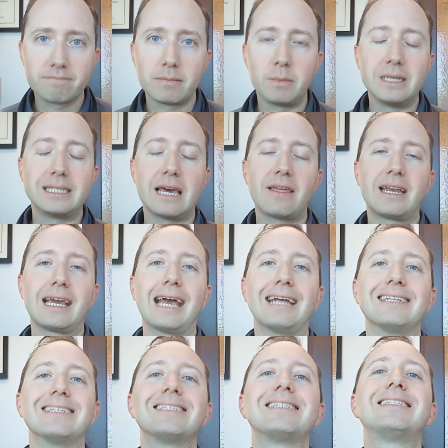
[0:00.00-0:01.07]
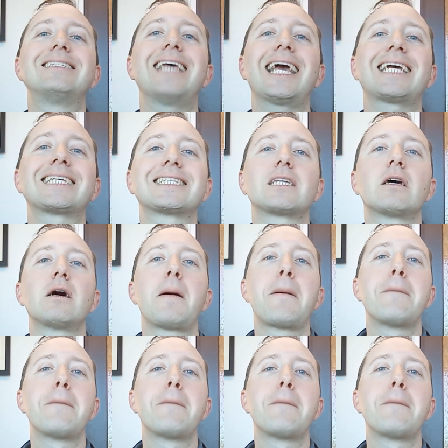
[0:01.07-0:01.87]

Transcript: Let me say that again, 6%